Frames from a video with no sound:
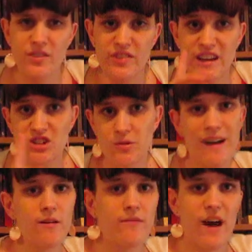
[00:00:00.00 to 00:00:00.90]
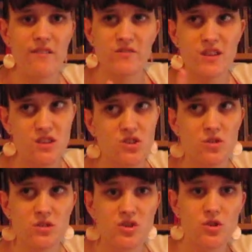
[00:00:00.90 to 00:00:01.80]
They do, however, there's a
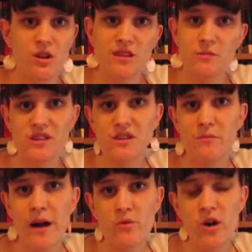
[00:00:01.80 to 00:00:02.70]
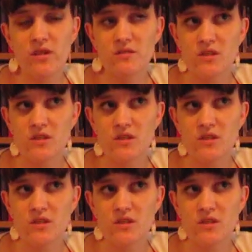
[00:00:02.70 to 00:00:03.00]
short story that Mosamar wrote,